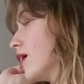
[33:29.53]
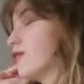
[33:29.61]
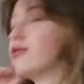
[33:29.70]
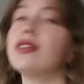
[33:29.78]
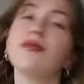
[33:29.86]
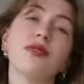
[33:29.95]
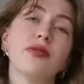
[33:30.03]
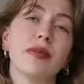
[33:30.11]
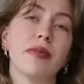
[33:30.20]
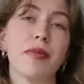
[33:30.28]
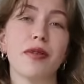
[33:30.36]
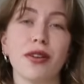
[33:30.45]
I really want to read
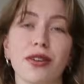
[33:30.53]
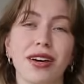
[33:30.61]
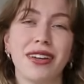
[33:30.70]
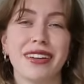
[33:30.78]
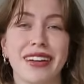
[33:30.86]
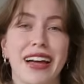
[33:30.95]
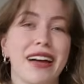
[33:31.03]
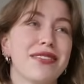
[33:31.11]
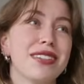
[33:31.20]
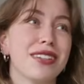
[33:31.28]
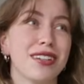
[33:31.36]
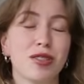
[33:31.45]
my book. I
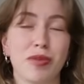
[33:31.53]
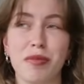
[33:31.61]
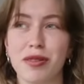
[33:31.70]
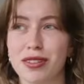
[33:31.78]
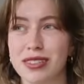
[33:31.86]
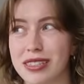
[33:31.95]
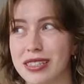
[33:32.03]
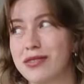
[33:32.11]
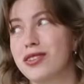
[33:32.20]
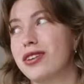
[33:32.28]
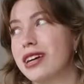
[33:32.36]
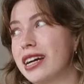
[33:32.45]
haven't touched my book since I've
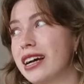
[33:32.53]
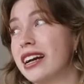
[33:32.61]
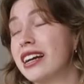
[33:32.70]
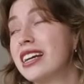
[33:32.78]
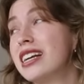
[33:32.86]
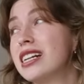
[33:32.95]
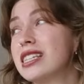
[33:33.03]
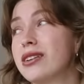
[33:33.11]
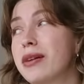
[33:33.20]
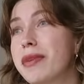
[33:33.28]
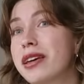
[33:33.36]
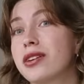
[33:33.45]
got here, so
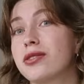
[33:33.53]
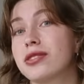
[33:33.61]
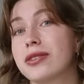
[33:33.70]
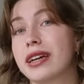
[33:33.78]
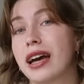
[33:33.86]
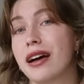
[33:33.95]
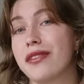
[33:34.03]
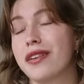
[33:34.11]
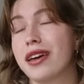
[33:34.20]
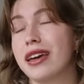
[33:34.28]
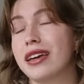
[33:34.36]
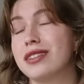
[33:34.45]
I might go to a
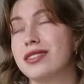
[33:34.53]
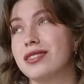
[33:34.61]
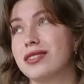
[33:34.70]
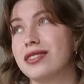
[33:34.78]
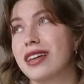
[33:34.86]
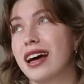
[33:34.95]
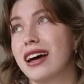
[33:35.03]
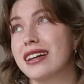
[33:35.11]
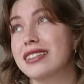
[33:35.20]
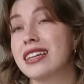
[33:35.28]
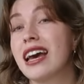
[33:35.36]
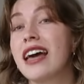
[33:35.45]
cafe and do
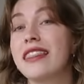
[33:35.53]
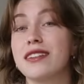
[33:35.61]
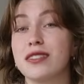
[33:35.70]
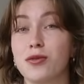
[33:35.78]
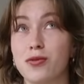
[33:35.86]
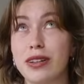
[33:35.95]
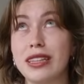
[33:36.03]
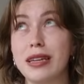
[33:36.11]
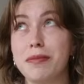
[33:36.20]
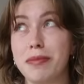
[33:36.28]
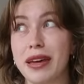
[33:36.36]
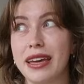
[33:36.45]
that. There's a really
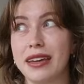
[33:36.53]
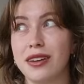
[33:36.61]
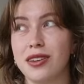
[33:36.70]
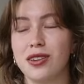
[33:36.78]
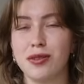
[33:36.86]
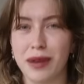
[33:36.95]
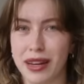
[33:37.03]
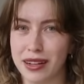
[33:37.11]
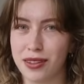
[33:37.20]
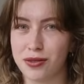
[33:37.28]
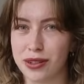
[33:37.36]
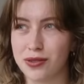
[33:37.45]
big
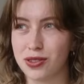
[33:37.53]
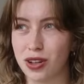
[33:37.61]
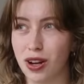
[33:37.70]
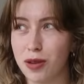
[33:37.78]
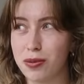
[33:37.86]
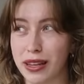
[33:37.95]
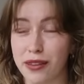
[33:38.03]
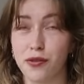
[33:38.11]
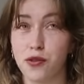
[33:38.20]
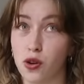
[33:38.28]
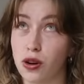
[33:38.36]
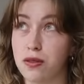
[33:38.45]
Humana thrift shop, like
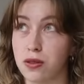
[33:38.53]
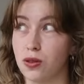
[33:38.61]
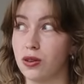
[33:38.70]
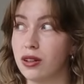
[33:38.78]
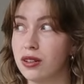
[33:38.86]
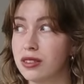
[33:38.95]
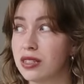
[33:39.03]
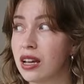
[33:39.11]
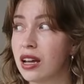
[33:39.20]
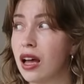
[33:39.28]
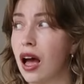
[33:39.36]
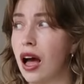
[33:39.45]
4 floors.
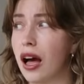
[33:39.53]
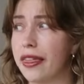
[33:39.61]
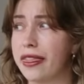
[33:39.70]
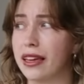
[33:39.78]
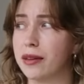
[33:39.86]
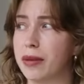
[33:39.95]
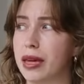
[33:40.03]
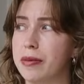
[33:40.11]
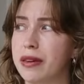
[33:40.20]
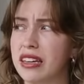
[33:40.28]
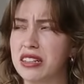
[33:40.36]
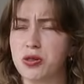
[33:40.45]
I think
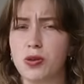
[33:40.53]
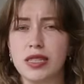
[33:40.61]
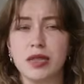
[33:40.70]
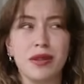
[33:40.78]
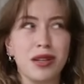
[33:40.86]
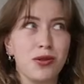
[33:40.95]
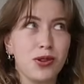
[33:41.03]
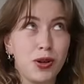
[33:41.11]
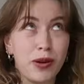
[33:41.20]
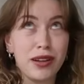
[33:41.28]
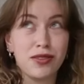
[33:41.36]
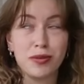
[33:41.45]
maybe a 20-minute walk
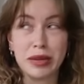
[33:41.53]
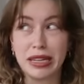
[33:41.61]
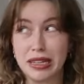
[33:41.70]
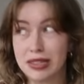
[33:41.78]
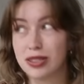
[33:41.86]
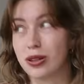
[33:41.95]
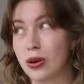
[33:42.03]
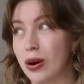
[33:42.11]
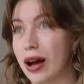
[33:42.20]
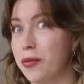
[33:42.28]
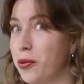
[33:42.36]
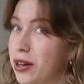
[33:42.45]
away from me, so
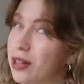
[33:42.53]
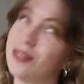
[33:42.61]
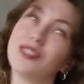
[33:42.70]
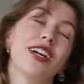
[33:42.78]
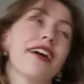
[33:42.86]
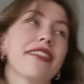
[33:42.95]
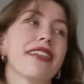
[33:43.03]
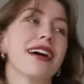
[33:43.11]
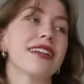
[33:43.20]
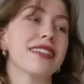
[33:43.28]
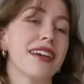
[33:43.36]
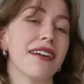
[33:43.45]
I want to go check
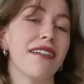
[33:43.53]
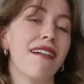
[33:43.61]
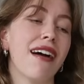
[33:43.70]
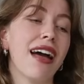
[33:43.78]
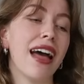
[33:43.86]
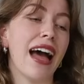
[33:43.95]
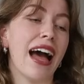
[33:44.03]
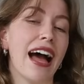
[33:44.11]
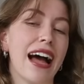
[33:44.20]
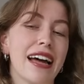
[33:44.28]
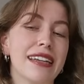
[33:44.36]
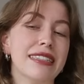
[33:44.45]
that out.
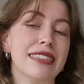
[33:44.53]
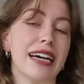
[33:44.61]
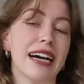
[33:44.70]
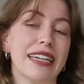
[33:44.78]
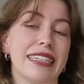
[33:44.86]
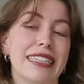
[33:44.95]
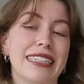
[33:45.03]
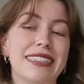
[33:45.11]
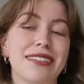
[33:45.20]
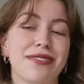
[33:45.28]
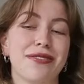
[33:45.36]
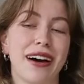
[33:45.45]
And I need
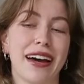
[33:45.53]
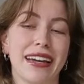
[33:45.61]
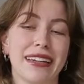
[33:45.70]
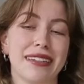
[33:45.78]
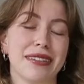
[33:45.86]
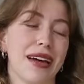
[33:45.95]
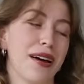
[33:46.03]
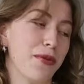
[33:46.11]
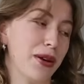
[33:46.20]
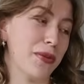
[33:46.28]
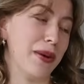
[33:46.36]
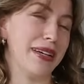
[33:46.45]
to find
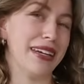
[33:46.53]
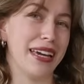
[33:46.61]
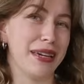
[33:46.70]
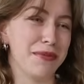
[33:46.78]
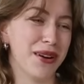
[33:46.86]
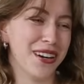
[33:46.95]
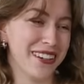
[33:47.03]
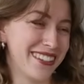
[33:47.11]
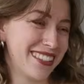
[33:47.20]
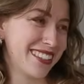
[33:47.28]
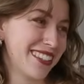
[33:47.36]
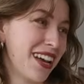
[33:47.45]
one of my
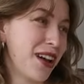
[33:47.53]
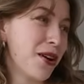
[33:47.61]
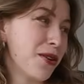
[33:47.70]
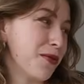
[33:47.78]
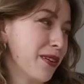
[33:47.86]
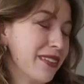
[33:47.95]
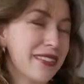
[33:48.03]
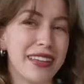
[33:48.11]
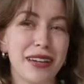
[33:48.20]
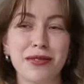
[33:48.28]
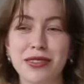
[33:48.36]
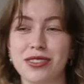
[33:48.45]
neighbours. One
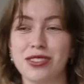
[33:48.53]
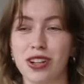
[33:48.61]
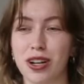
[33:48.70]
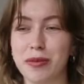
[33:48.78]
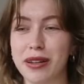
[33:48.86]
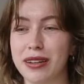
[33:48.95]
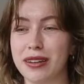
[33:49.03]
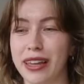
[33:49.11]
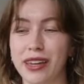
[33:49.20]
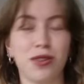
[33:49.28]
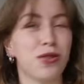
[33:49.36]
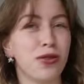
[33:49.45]
thing with German
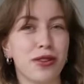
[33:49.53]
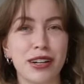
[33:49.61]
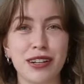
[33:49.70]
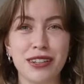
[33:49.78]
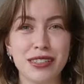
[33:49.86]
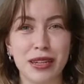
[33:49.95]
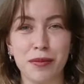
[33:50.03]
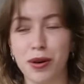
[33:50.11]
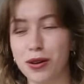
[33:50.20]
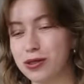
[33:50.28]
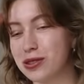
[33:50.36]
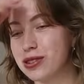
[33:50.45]
like couriers and
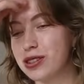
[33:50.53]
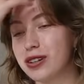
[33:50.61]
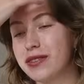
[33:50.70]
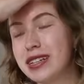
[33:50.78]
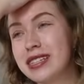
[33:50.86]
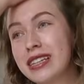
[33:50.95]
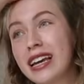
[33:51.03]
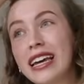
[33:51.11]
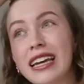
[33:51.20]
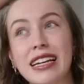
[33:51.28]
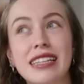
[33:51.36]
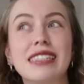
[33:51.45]
postal service
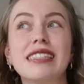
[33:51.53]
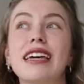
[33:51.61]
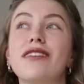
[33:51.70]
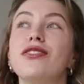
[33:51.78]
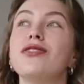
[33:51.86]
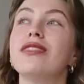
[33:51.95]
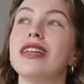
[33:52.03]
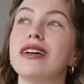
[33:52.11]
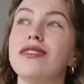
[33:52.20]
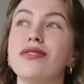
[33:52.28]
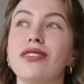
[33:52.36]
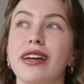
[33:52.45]
is if you
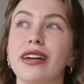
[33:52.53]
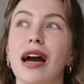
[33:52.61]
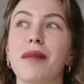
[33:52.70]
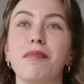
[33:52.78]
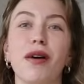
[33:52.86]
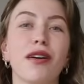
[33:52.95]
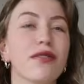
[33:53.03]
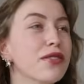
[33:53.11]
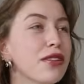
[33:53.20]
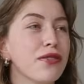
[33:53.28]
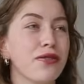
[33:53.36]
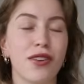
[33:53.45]
live like above
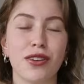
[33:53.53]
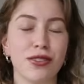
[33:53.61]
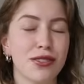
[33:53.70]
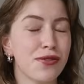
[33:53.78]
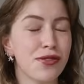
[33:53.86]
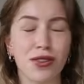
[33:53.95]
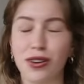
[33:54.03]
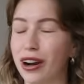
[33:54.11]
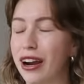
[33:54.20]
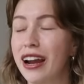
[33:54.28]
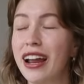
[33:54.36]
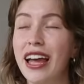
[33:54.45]
the first
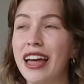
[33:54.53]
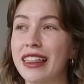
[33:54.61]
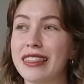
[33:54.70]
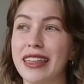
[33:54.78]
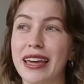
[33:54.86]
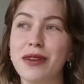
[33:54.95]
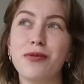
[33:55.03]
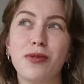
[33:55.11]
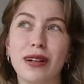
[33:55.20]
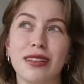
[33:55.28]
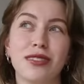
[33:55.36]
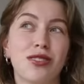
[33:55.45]
floor, they
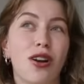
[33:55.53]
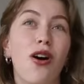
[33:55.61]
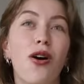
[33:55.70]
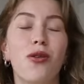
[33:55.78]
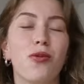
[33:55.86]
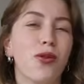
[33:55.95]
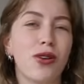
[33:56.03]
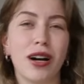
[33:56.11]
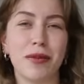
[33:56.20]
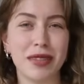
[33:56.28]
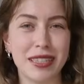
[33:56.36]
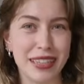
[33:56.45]
will not walk
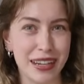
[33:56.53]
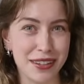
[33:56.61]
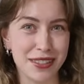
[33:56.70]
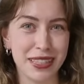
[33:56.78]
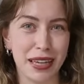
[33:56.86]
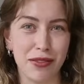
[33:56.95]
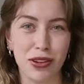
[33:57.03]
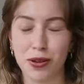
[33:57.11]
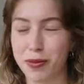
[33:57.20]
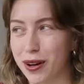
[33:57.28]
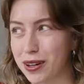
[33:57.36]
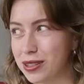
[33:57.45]
up the stairs to give you your
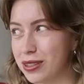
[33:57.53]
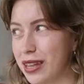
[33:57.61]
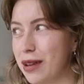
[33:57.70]
parcel.